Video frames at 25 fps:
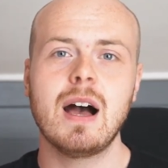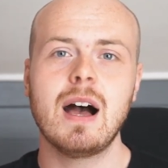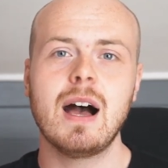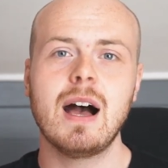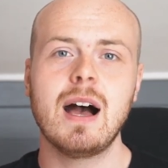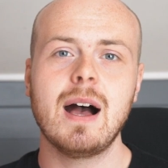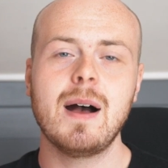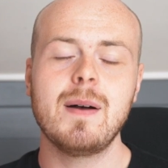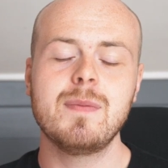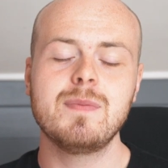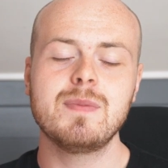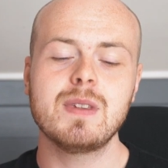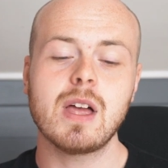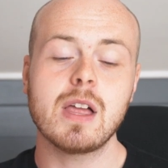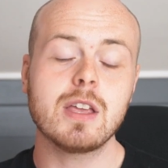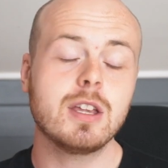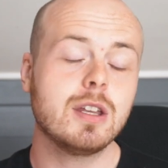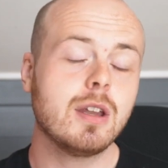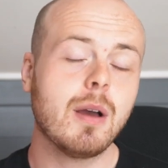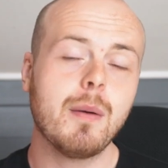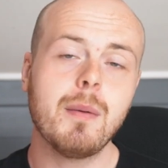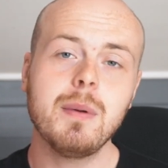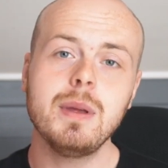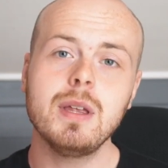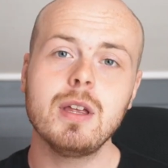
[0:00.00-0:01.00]
And you
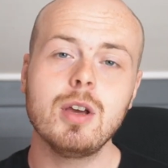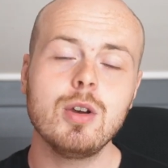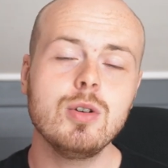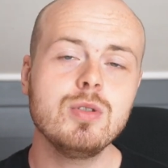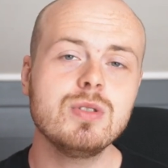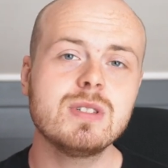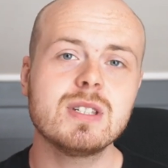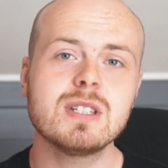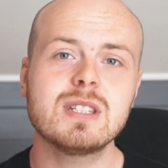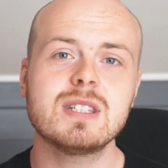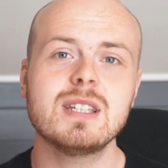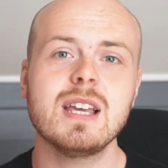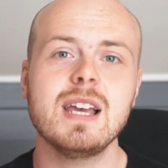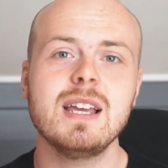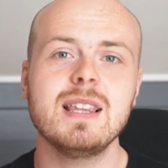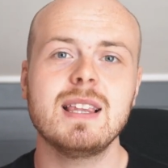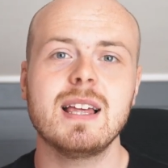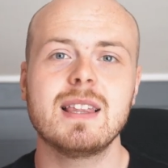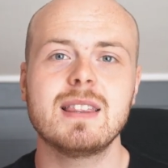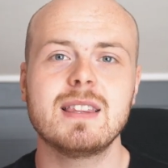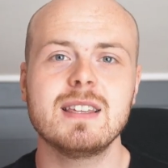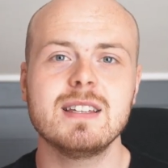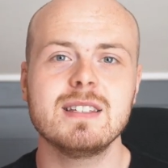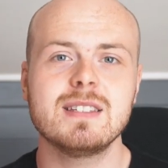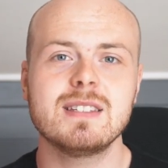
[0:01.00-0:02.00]
know, I mean, who's to say
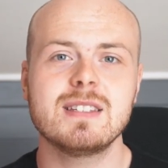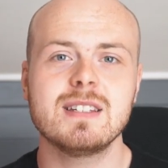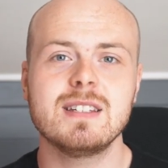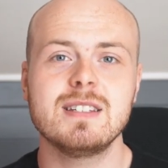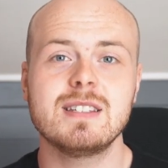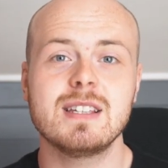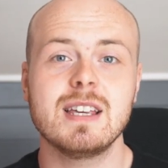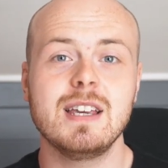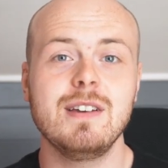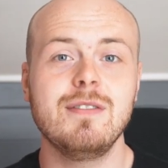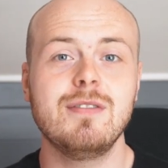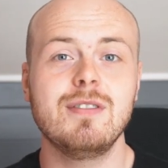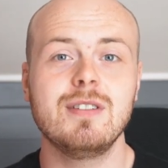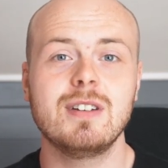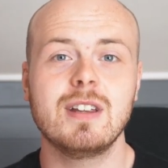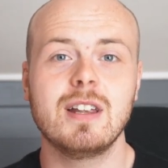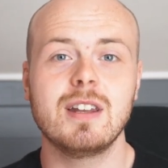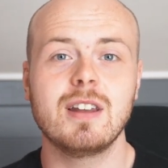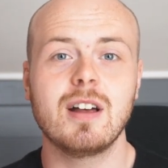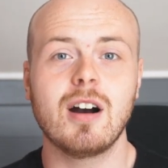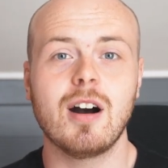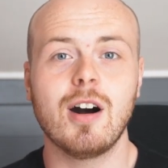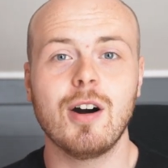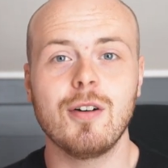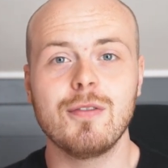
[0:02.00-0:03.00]
that this is even
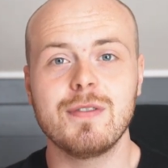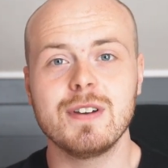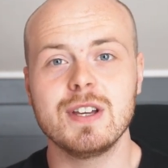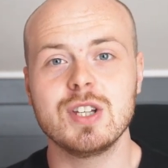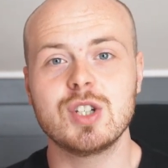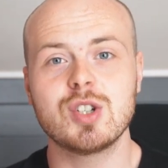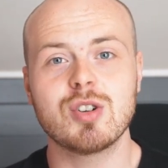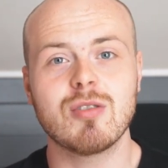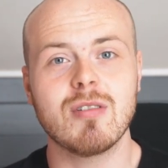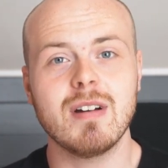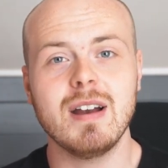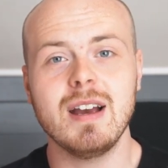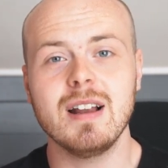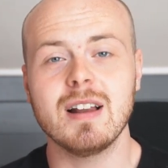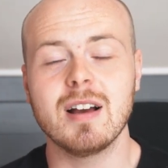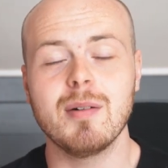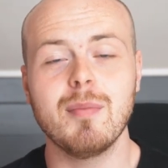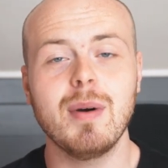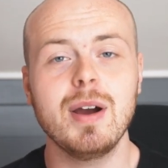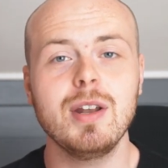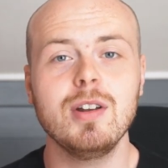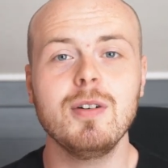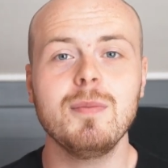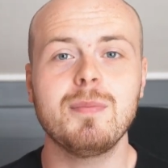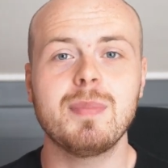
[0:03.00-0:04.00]
an RV trailer? It
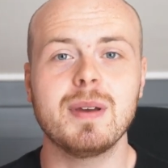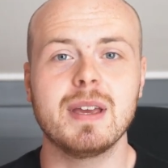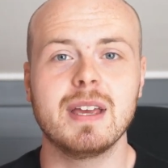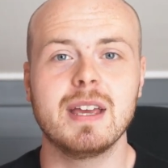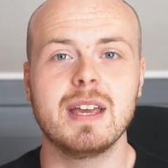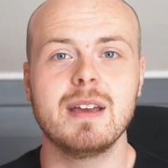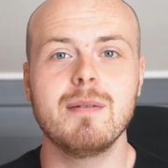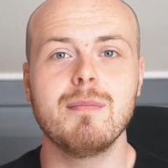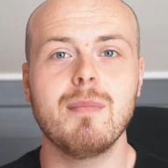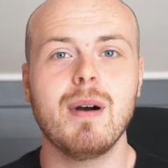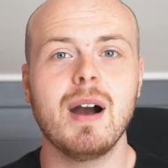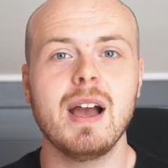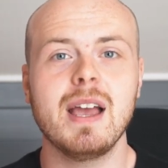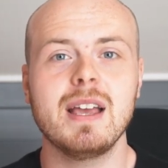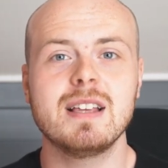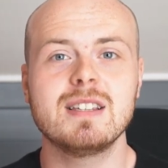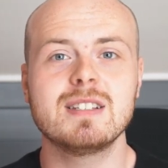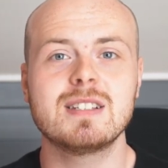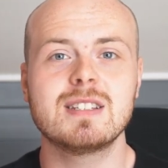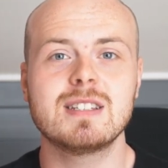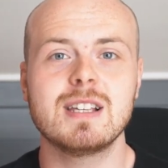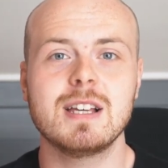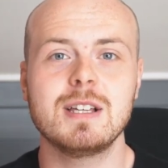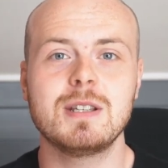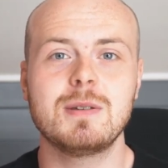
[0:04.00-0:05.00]
might not be. It might
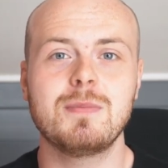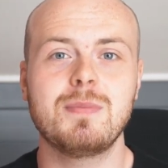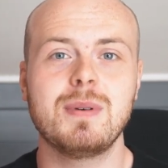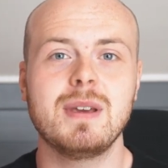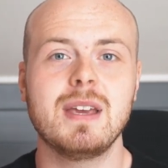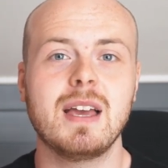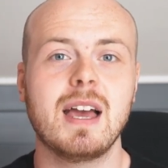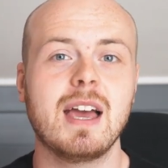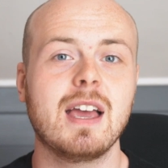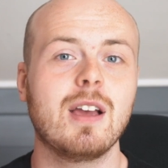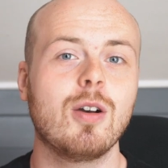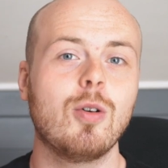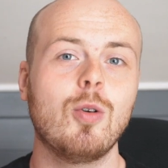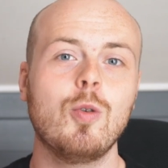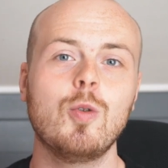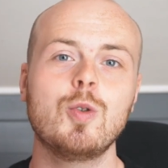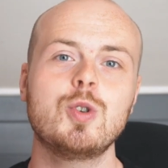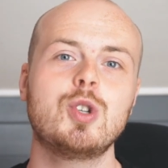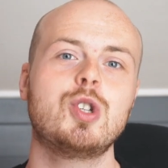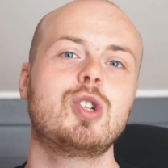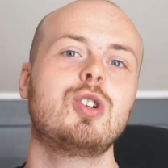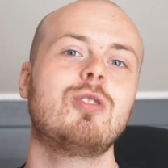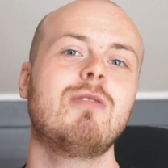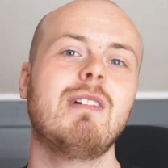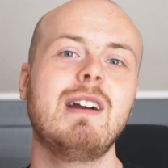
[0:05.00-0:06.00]
instead be a
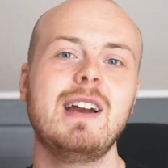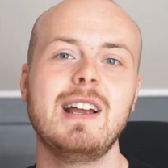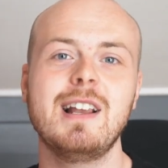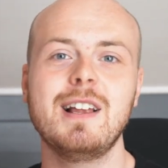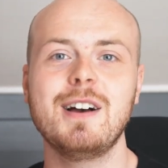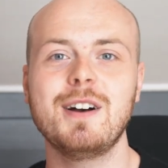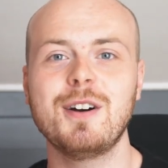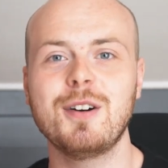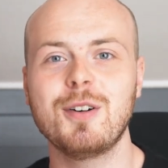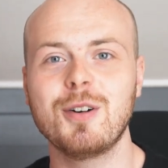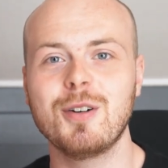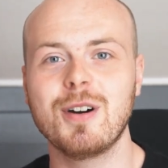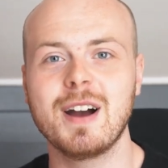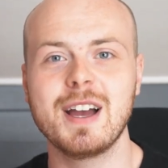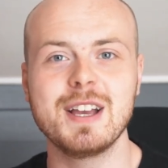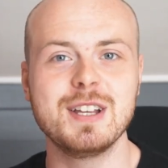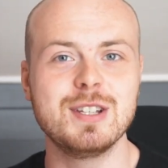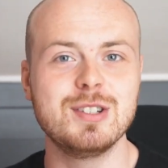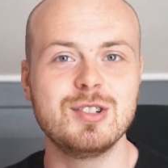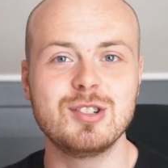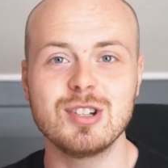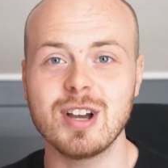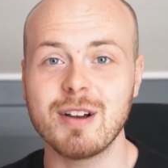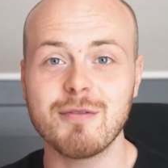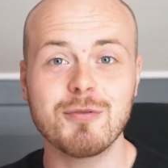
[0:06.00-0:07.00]
horse trailer or
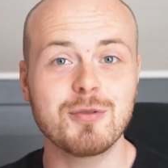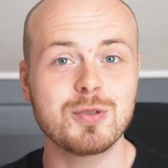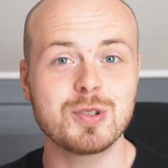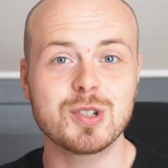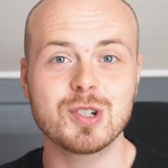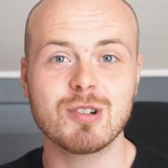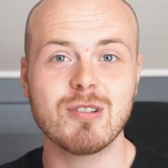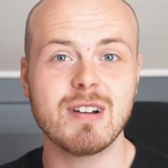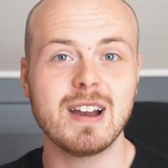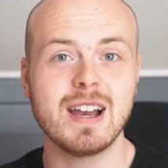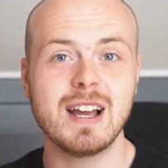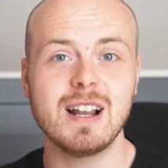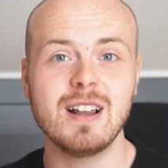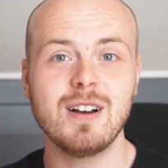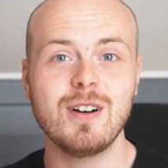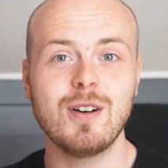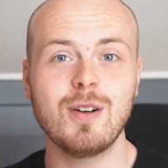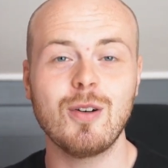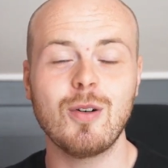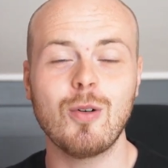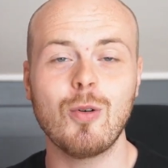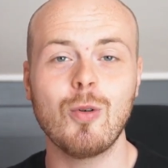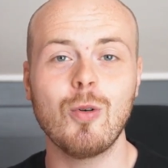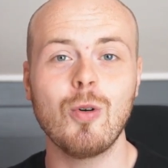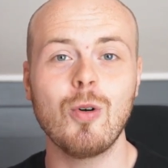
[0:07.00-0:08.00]
a general
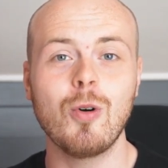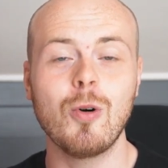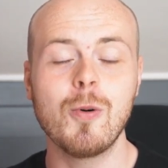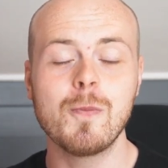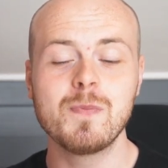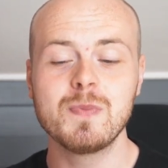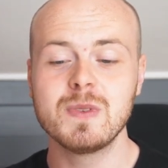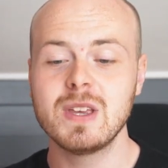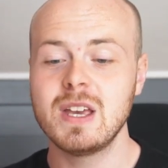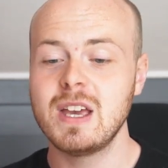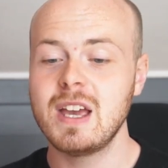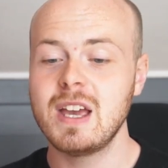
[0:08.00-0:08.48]
trailer, or